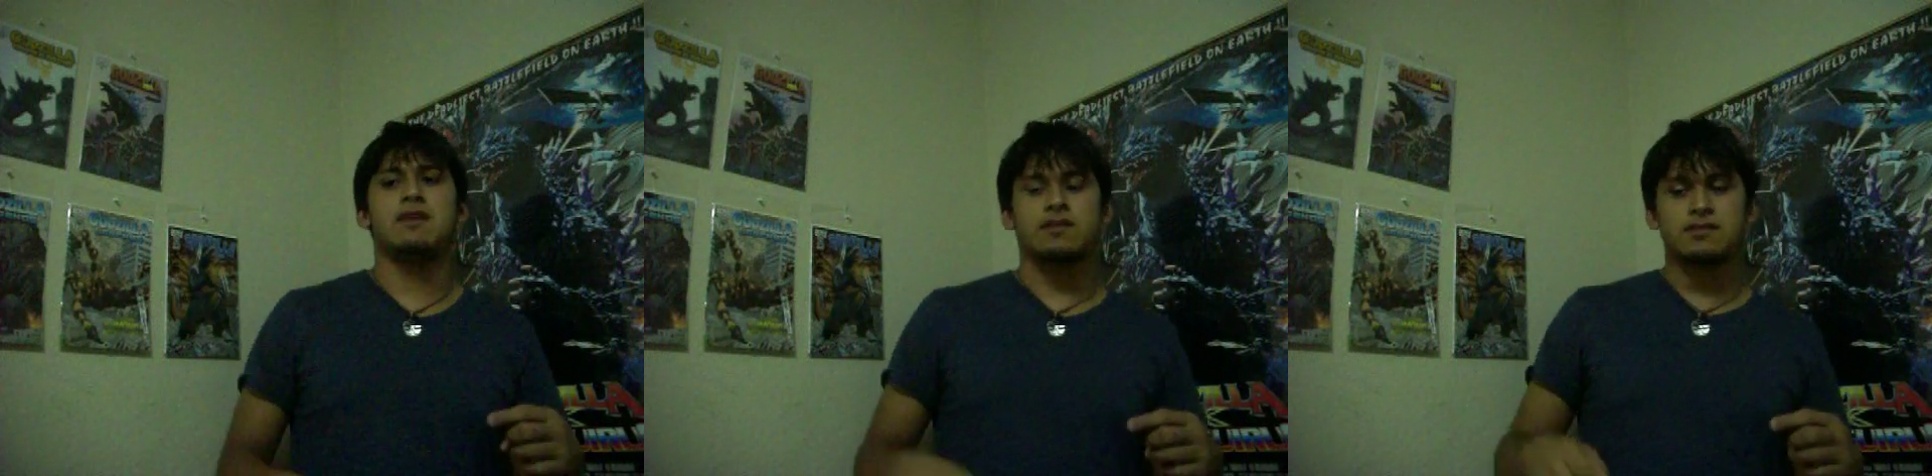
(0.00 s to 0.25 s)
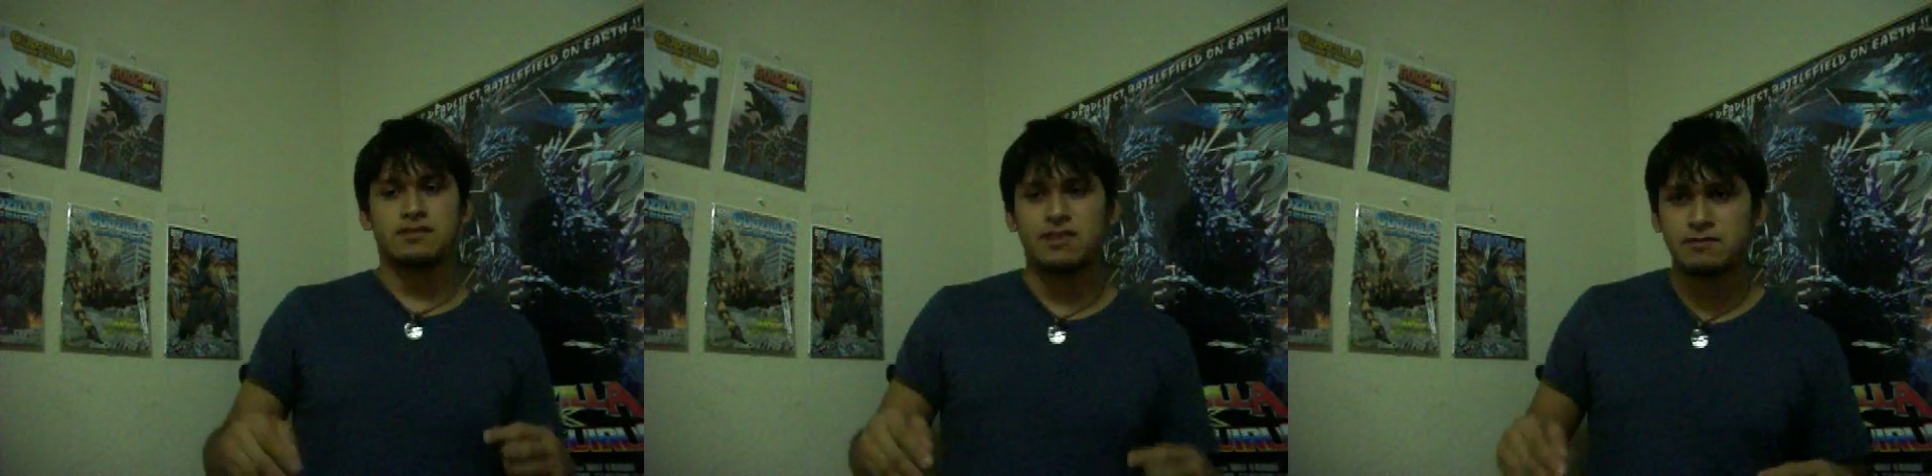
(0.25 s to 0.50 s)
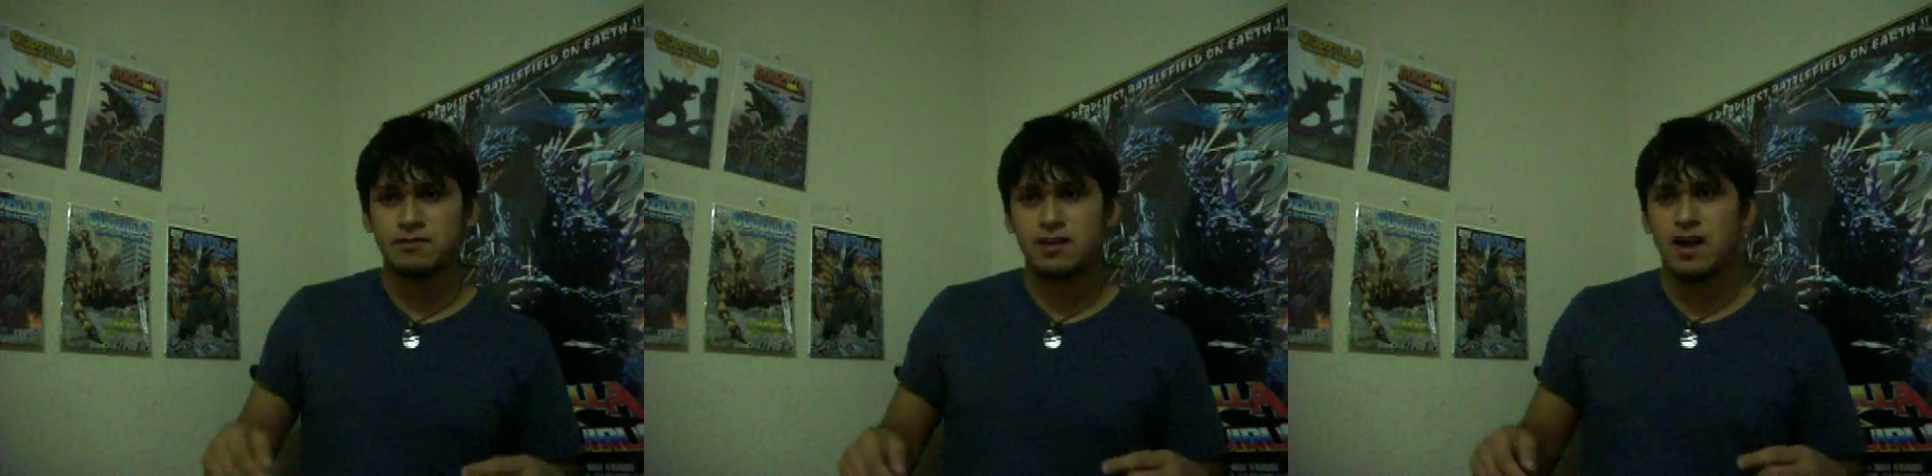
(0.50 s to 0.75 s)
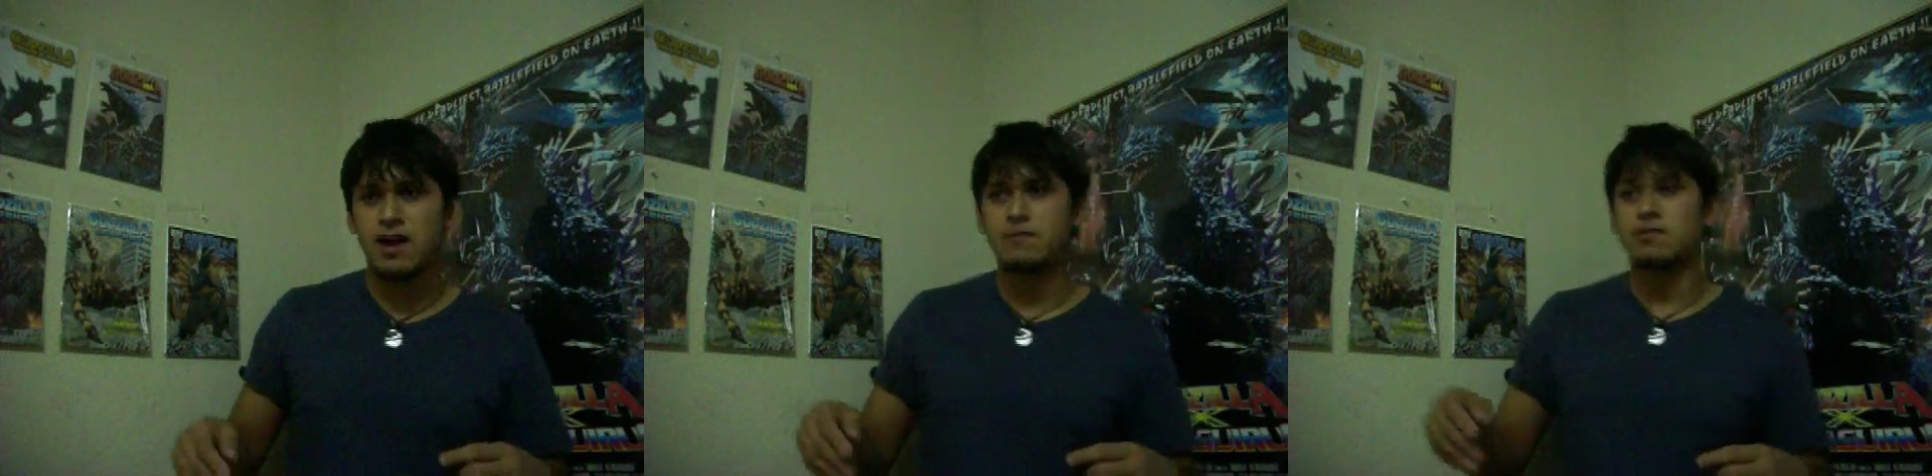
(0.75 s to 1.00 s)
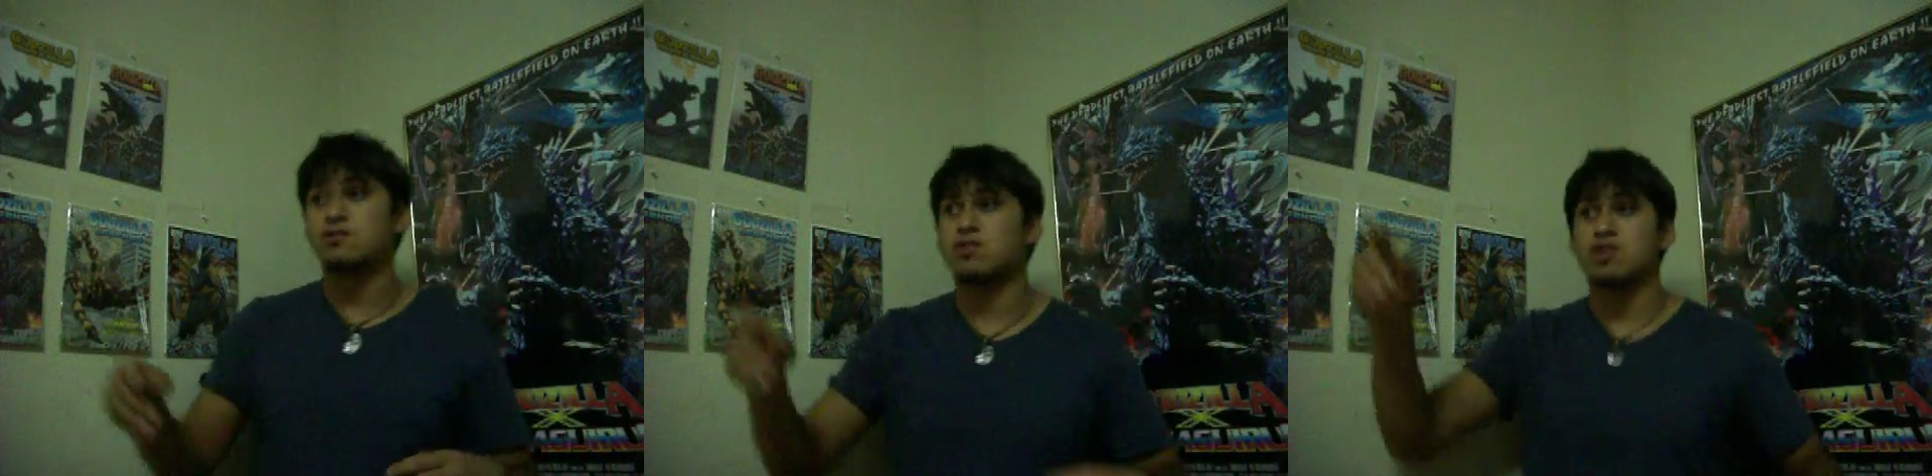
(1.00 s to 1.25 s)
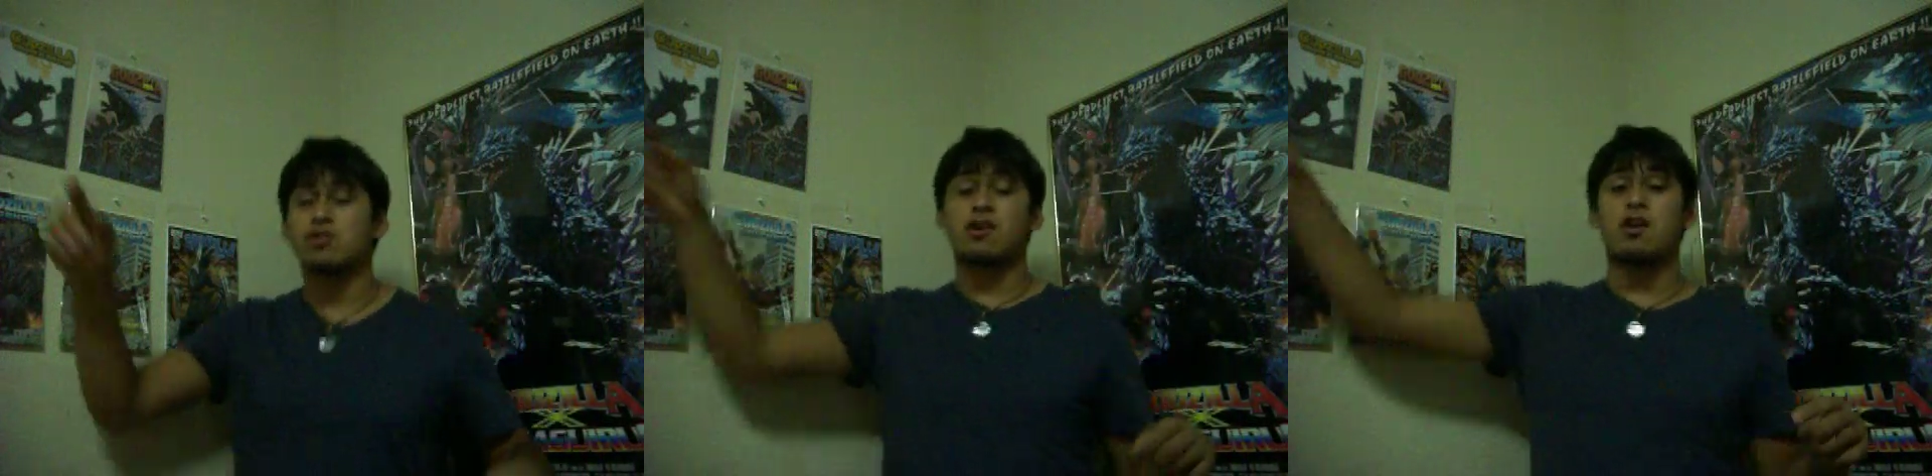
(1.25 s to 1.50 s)
and at the same time, there's
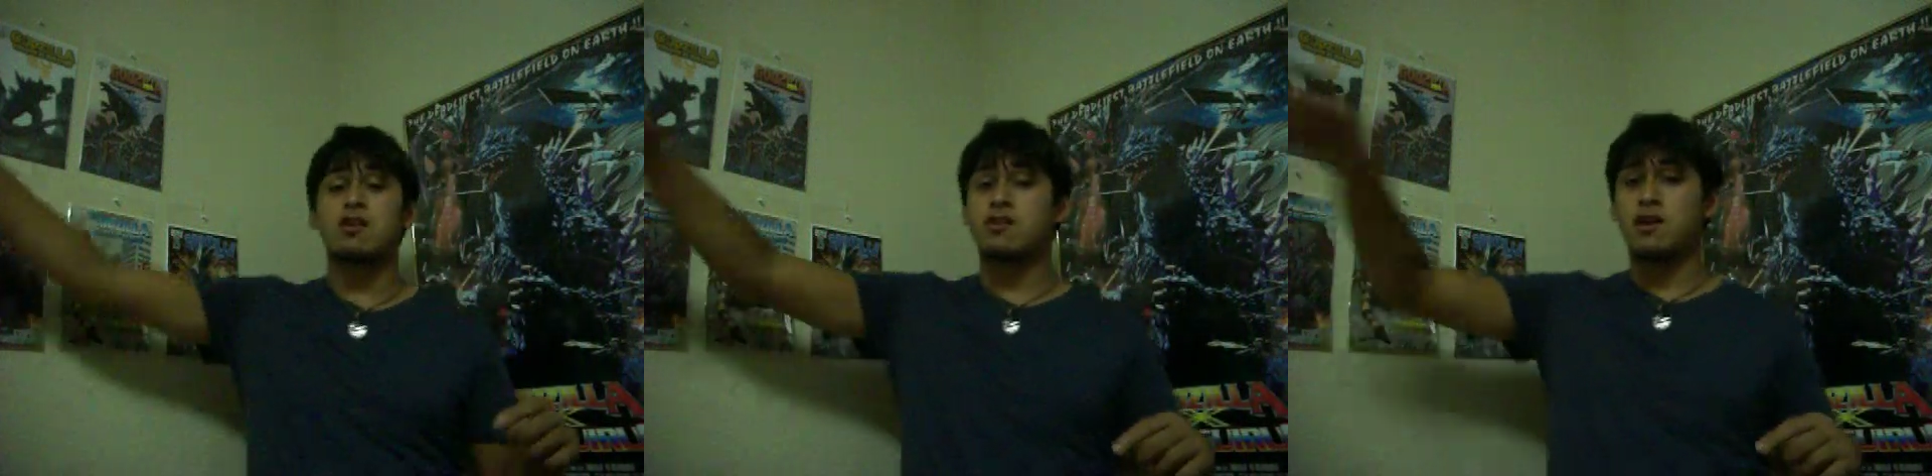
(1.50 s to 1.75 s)
another car